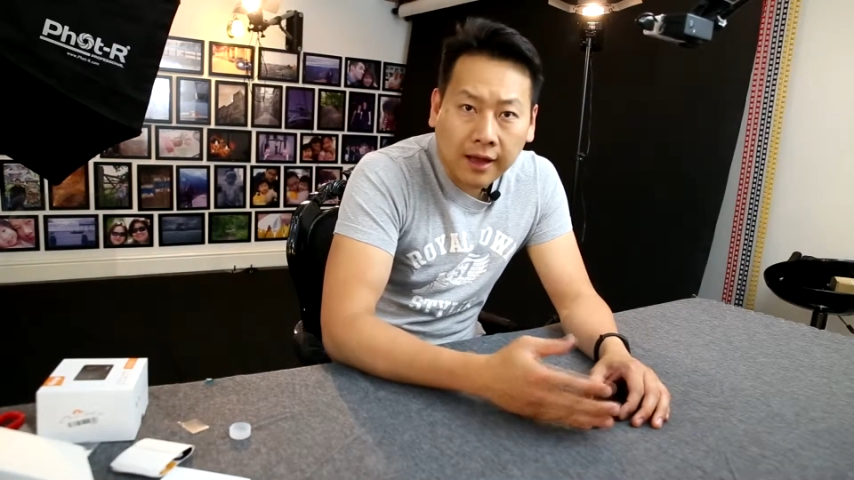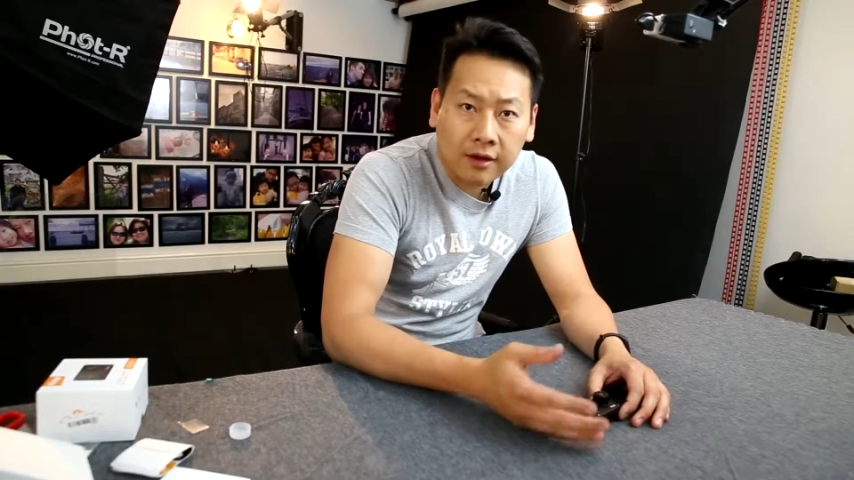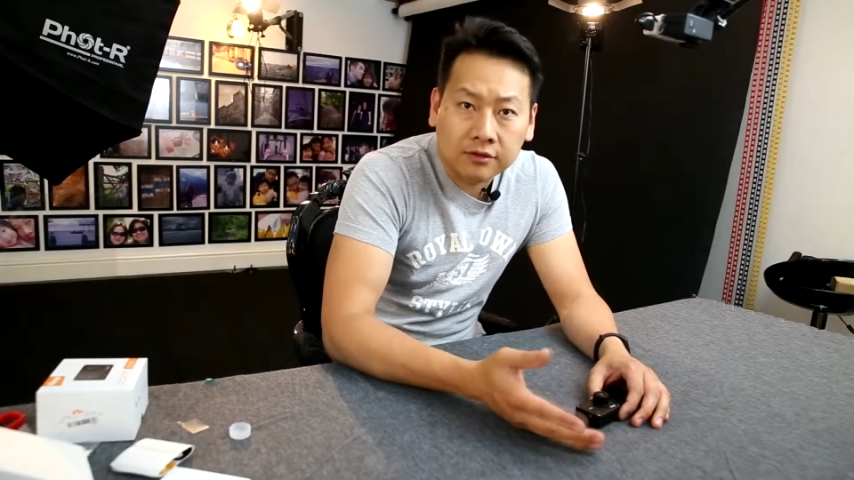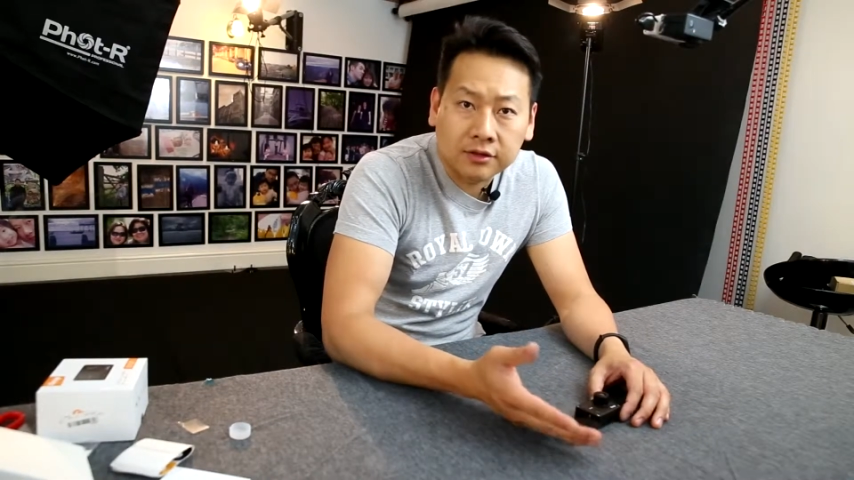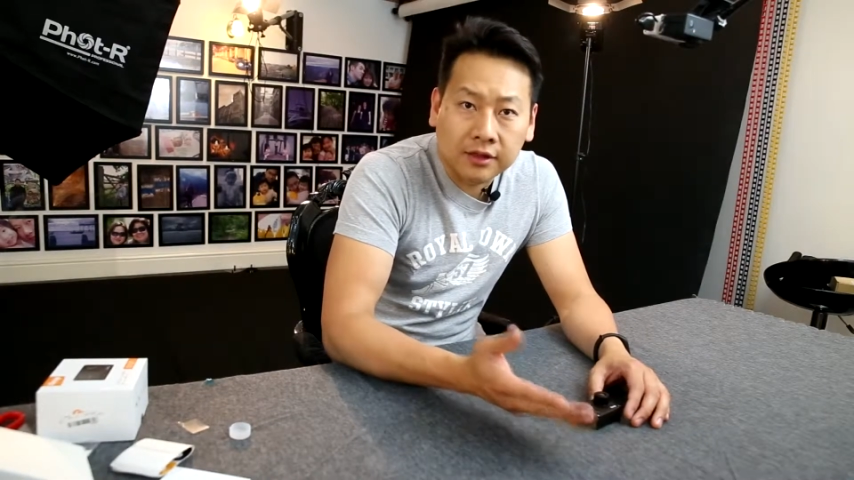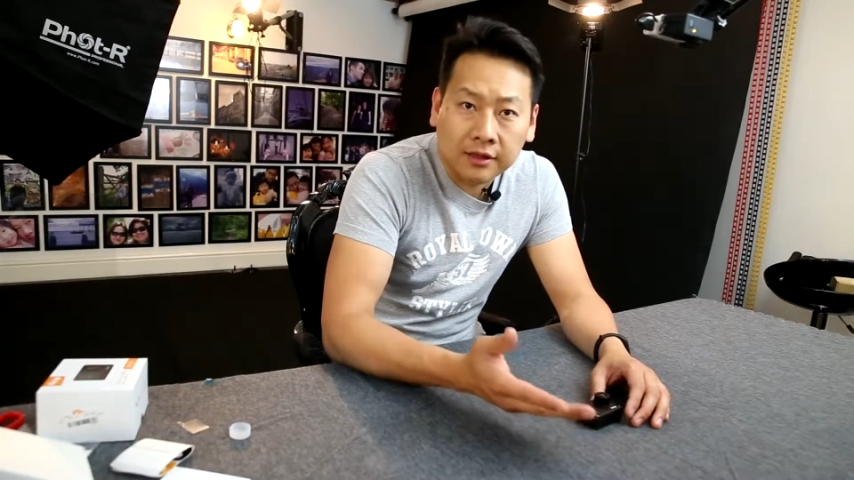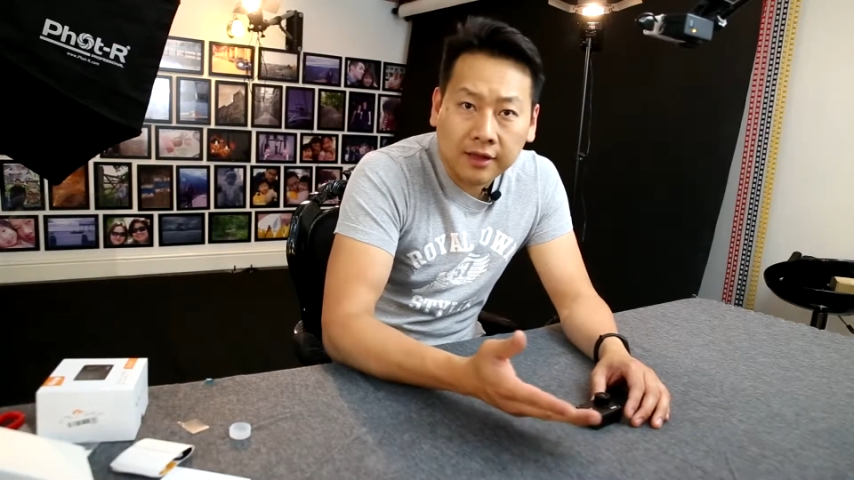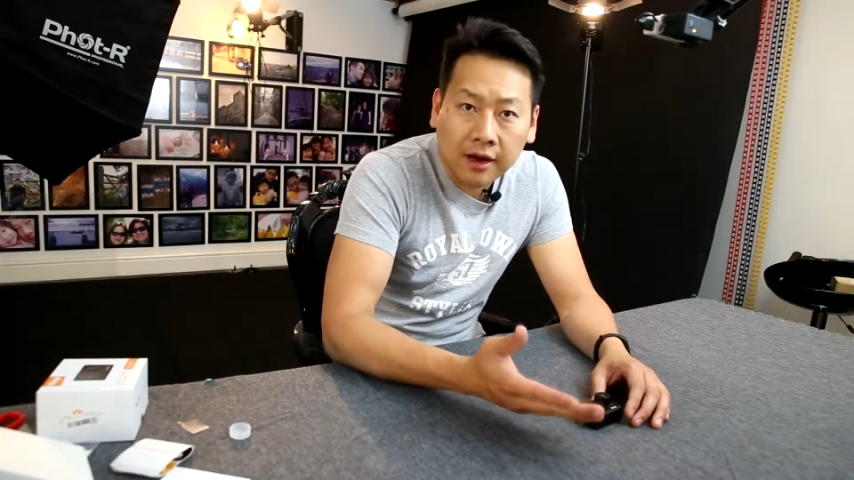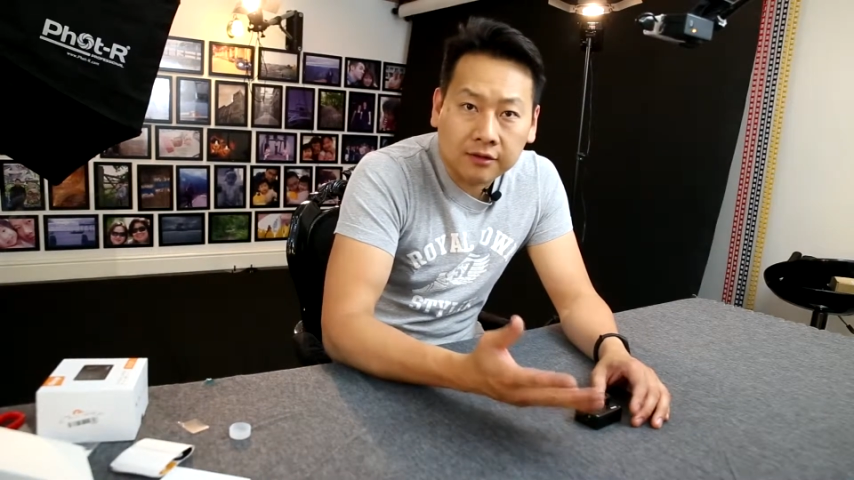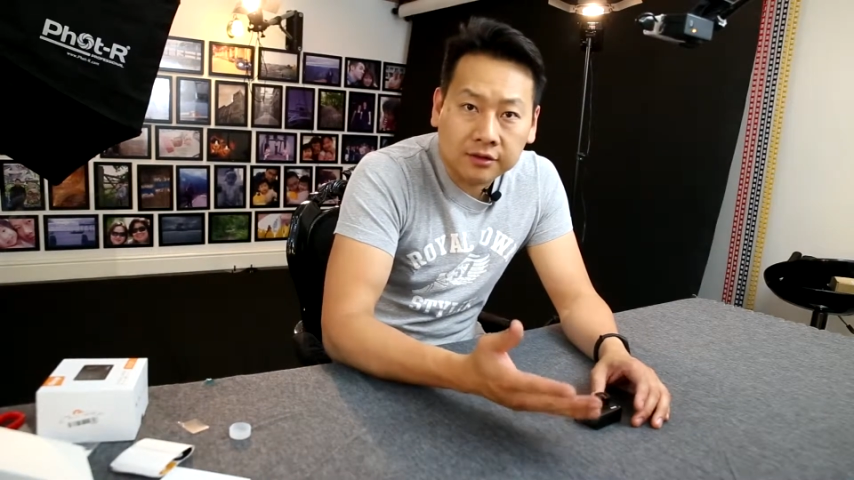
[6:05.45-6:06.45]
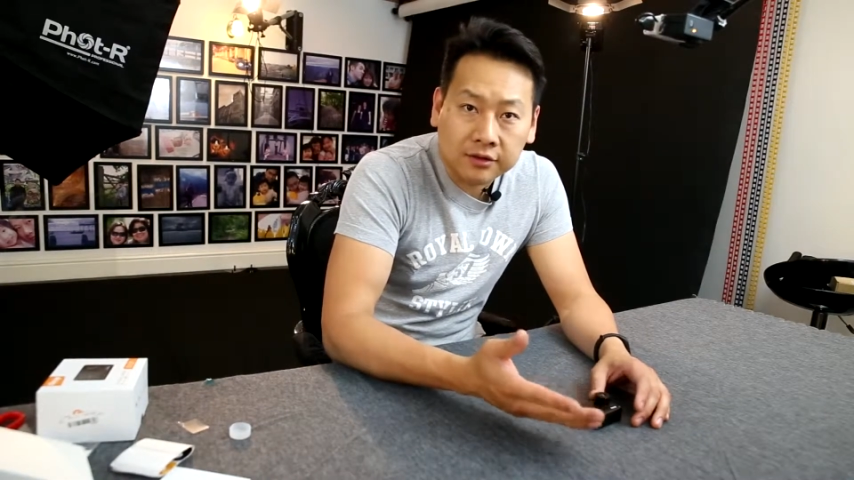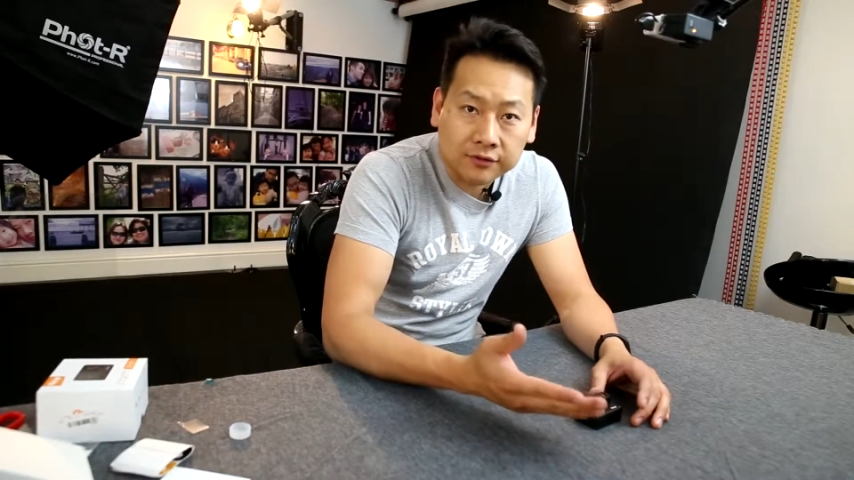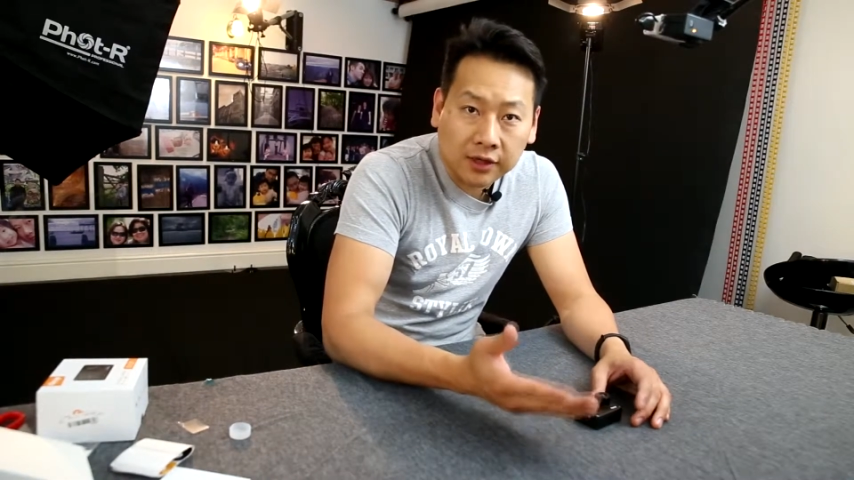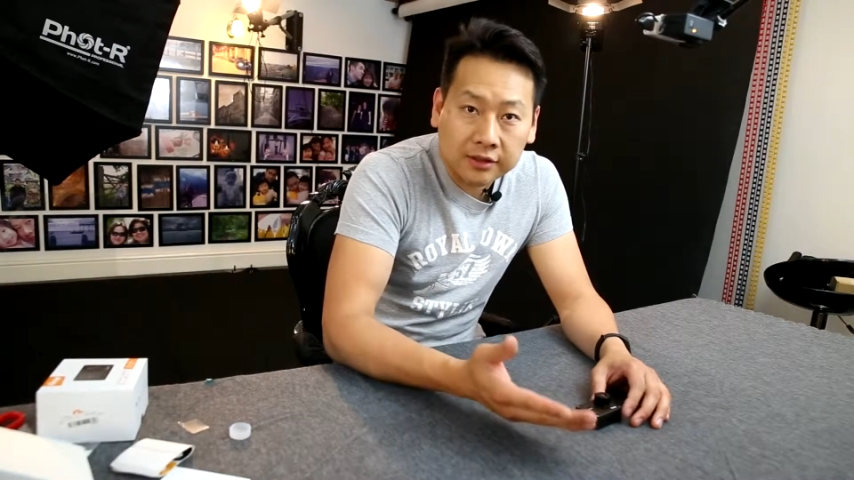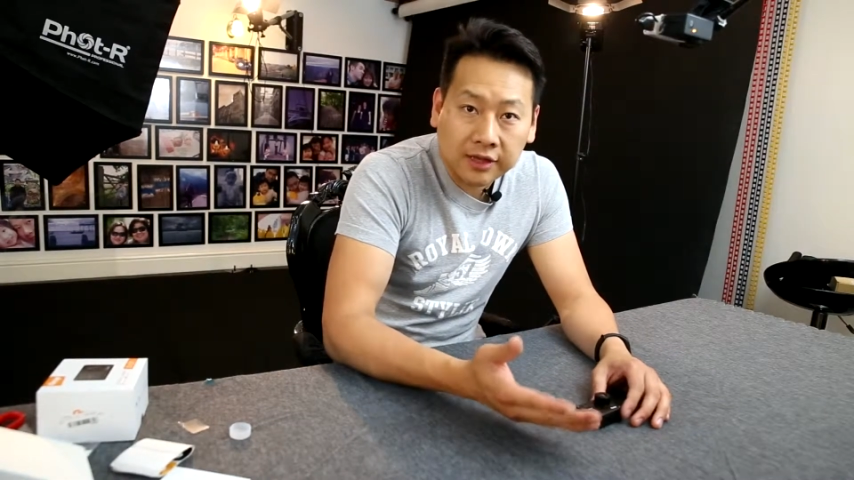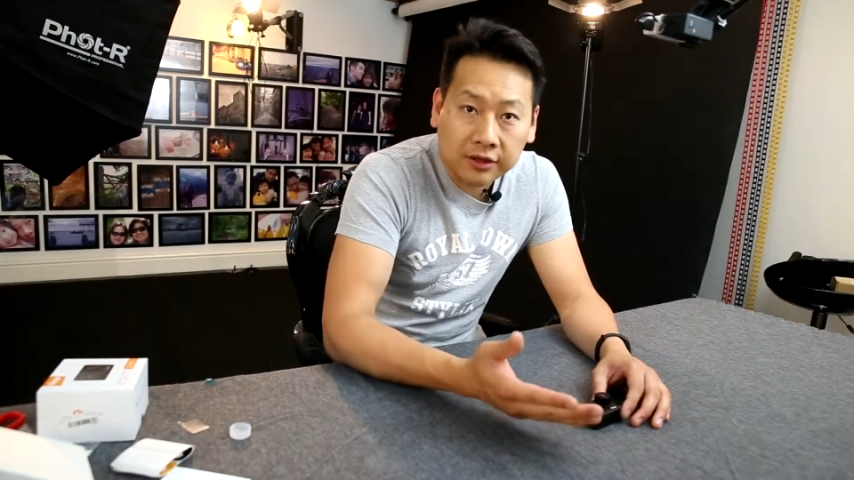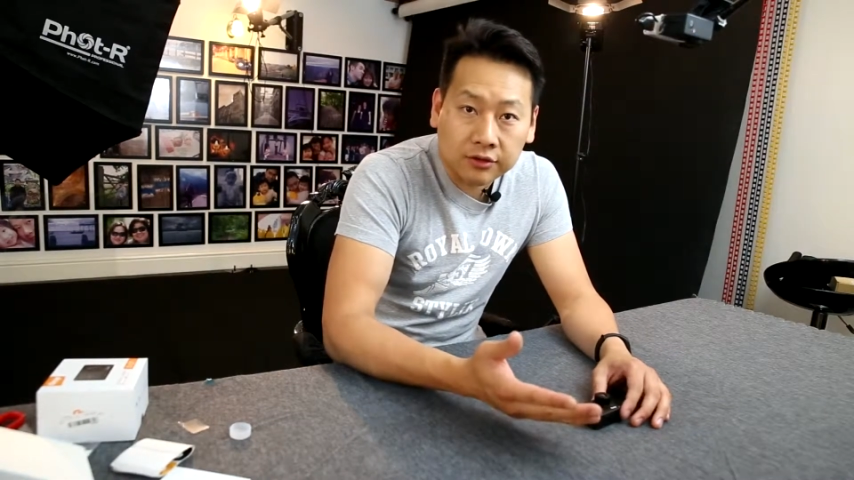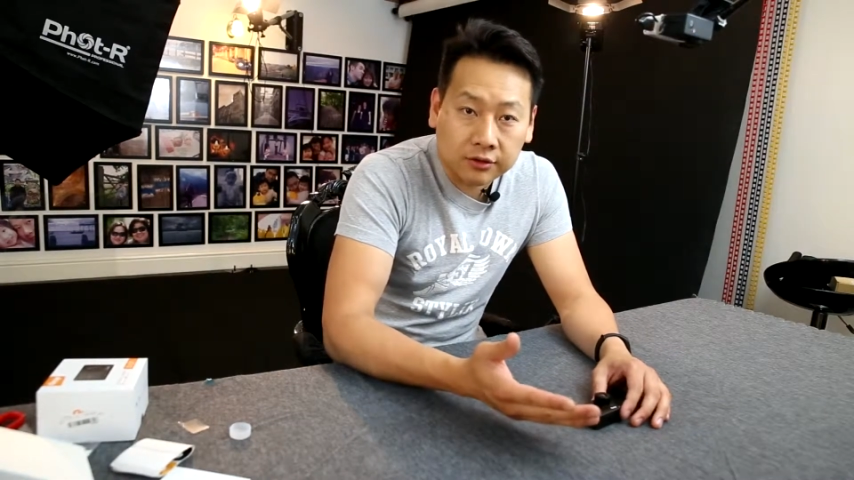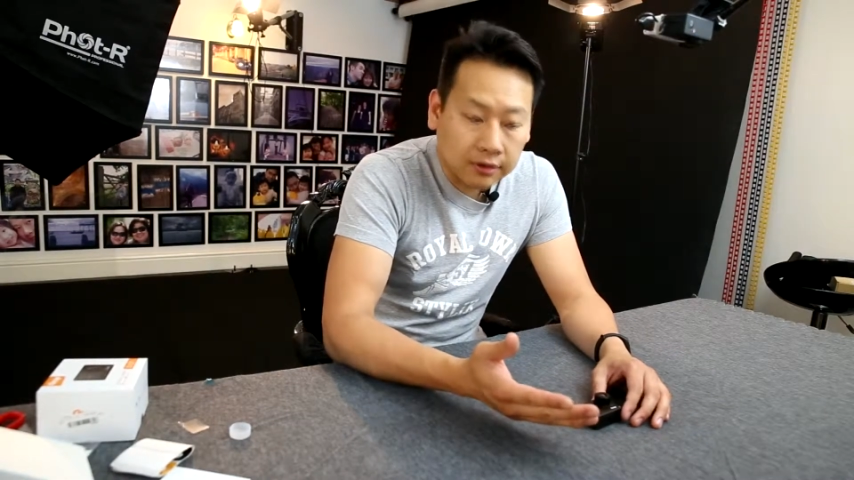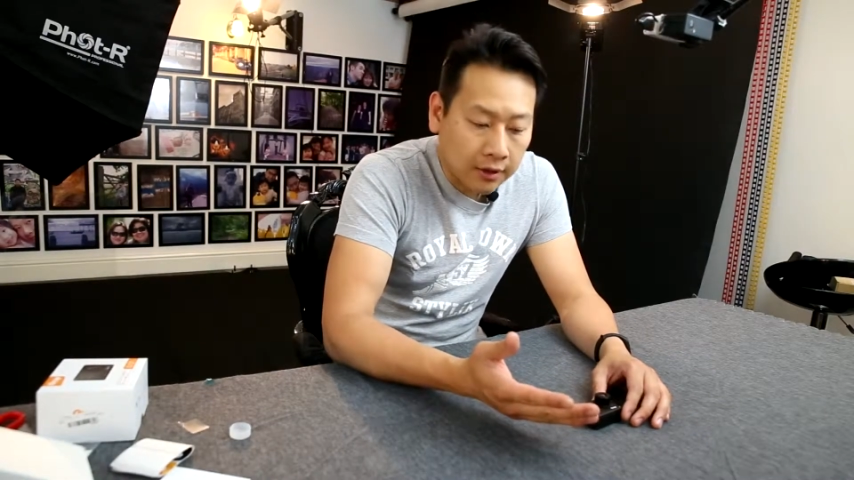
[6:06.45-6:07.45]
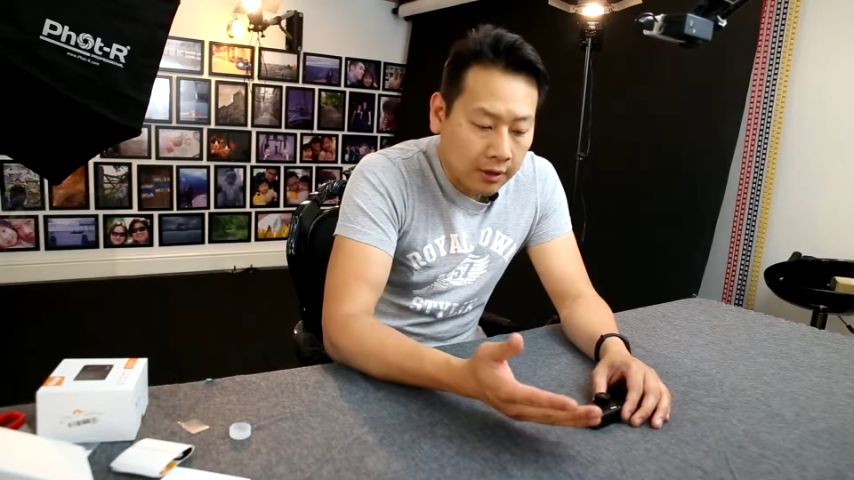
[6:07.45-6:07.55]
thousands and thousands of transactions,